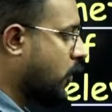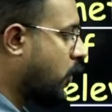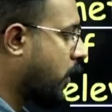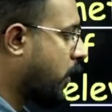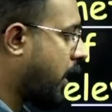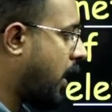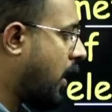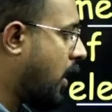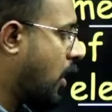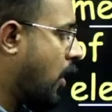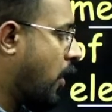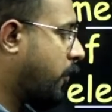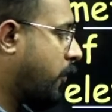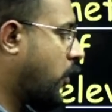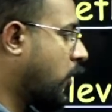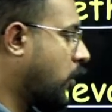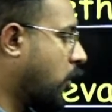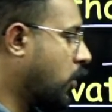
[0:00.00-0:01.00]
Okay.
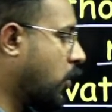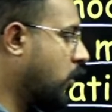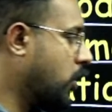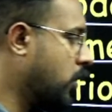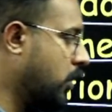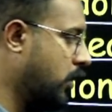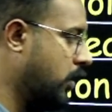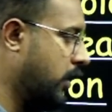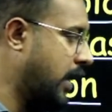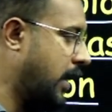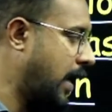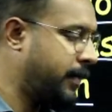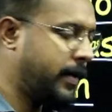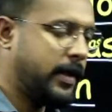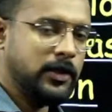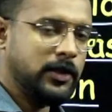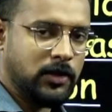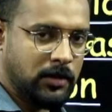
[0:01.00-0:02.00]
Photograph
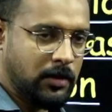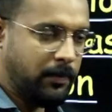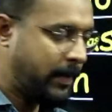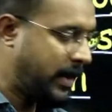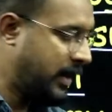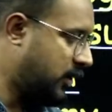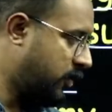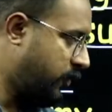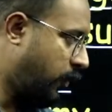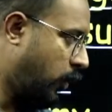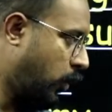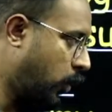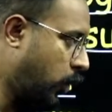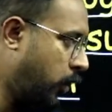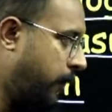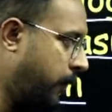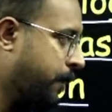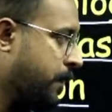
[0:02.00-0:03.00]
means
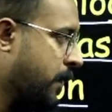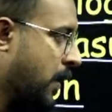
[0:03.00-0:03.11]
photo.